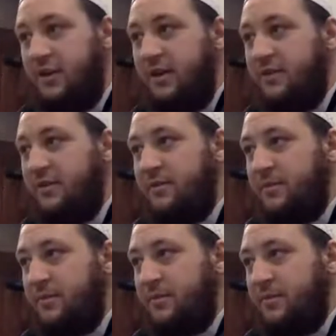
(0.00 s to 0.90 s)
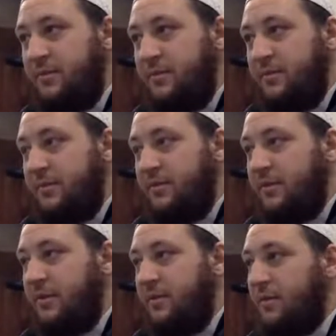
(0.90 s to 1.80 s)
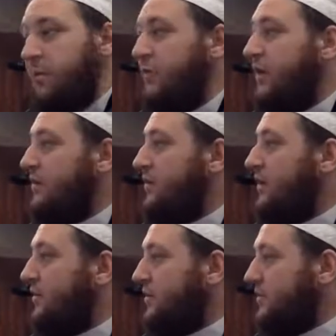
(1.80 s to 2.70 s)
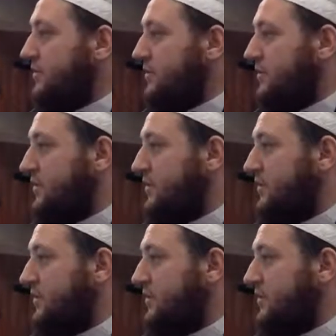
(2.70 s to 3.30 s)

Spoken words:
correct? But we find many of us,